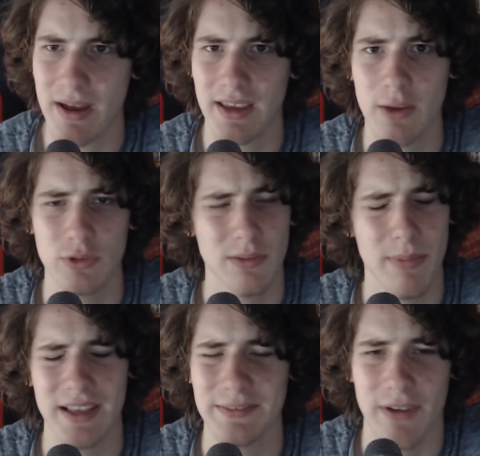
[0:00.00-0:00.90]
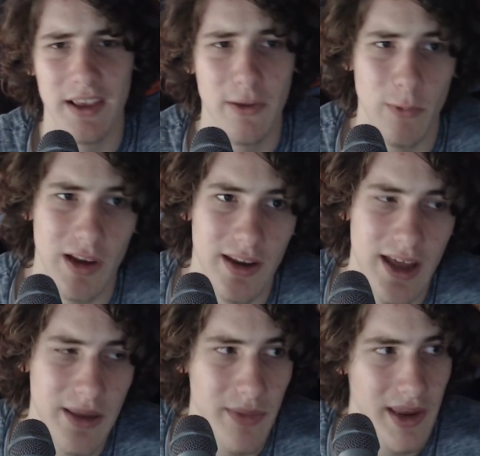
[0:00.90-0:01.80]
was the best fucking villain.
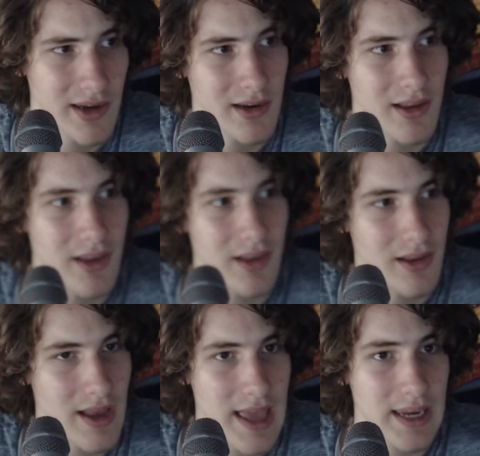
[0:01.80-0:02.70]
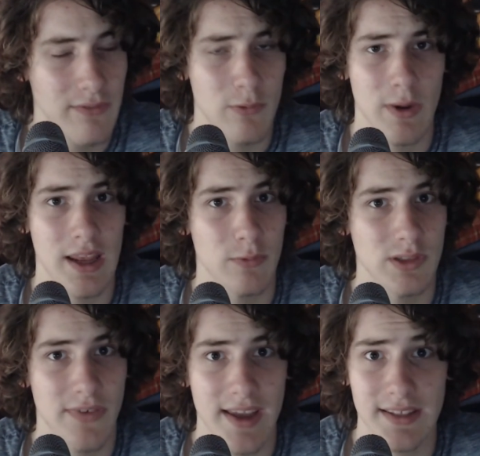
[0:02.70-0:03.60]
I mean, and even when he was
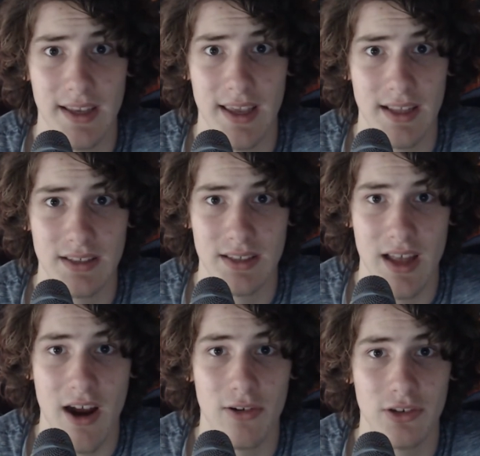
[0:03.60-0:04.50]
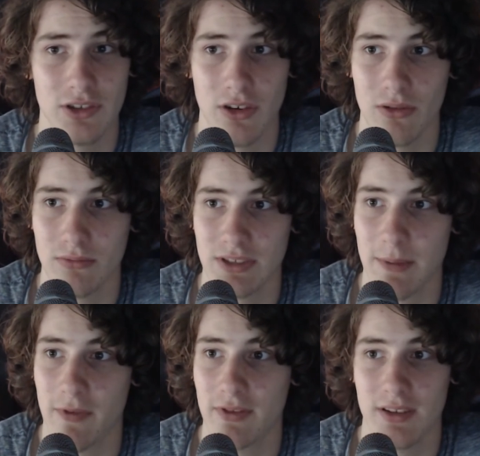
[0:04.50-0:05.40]
fighting against Naruto,
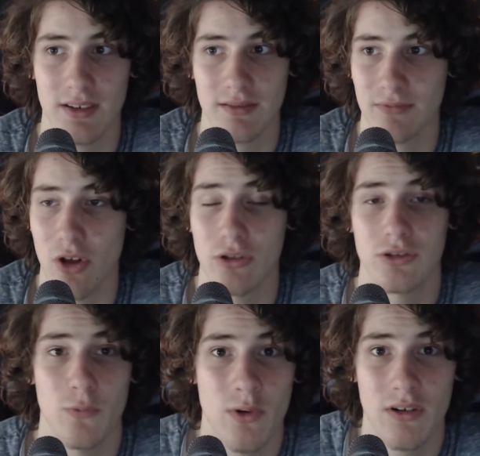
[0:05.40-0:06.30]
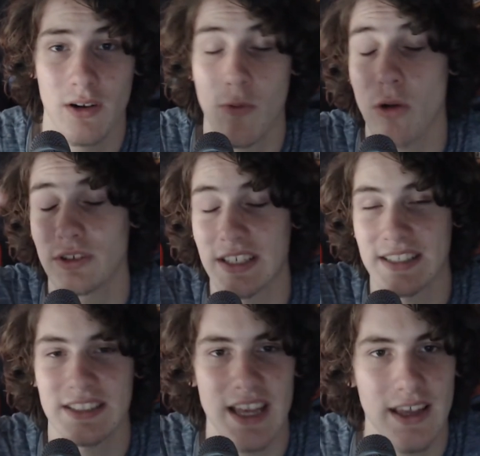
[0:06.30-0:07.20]
some of the quotes he
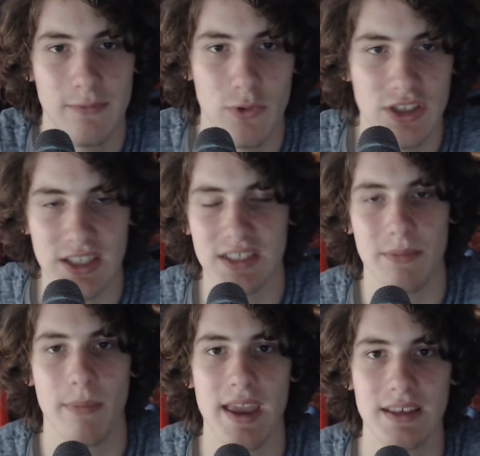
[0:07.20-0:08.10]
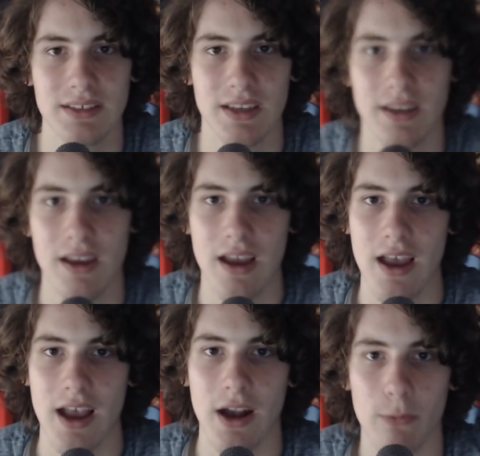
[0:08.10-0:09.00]
said were just amazing.
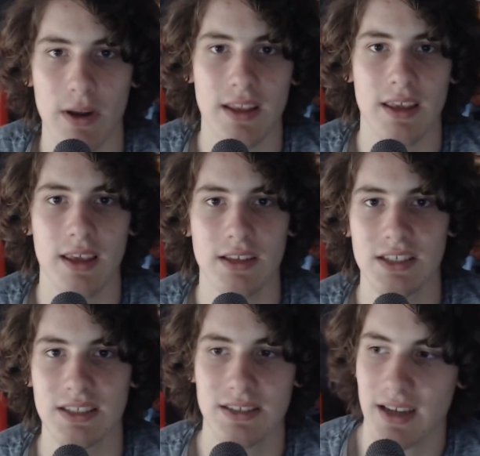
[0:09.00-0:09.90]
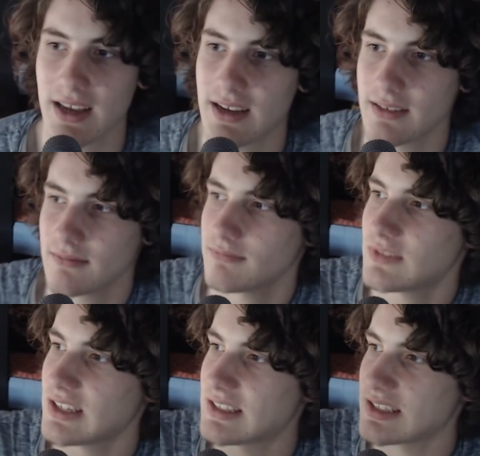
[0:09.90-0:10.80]
And when he just kind of
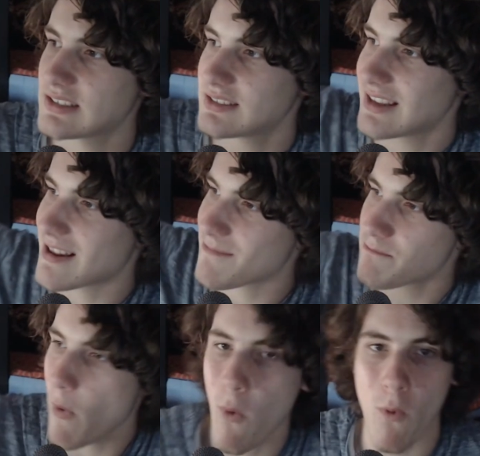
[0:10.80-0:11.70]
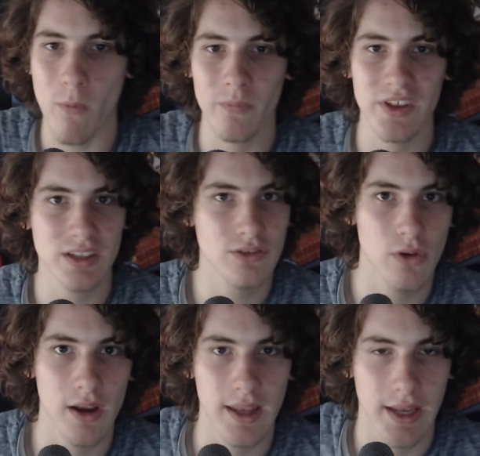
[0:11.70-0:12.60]
did this, boom,
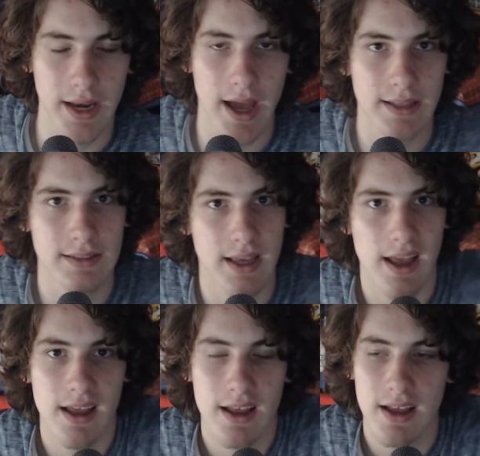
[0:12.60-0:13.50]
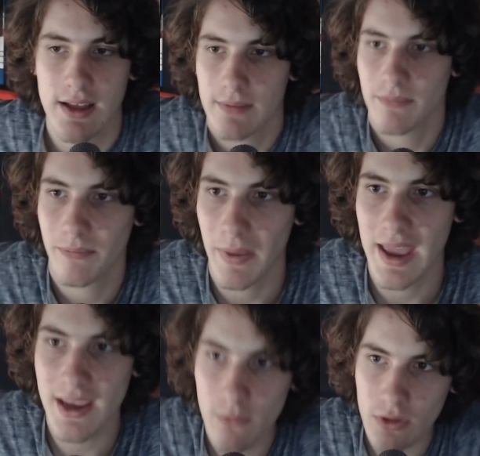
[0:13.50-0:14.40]
destroyed Hinata,
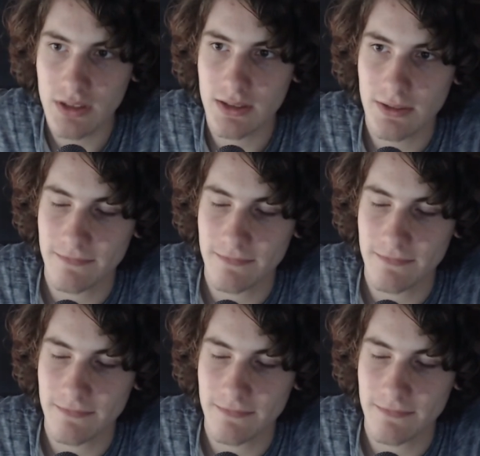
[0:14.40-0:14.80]
Pain was,